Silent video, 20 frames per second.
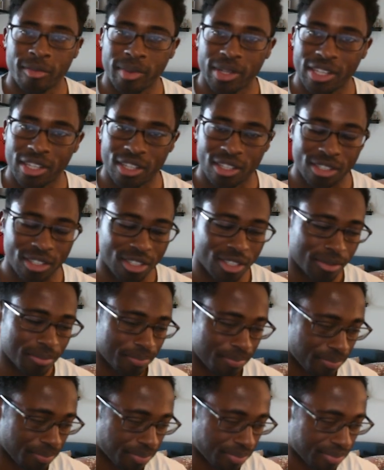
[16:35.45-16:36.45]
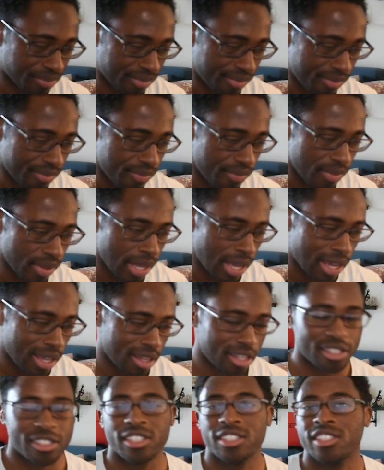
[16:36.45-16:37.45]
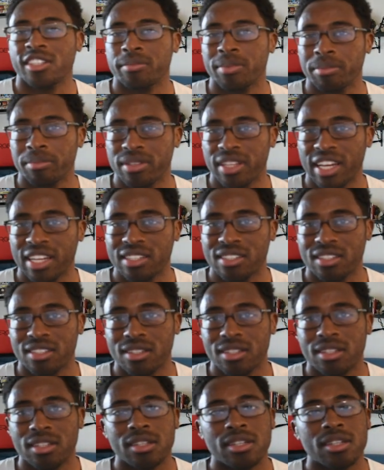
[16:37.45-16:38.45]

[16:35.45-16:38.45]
because the seeds have been planted.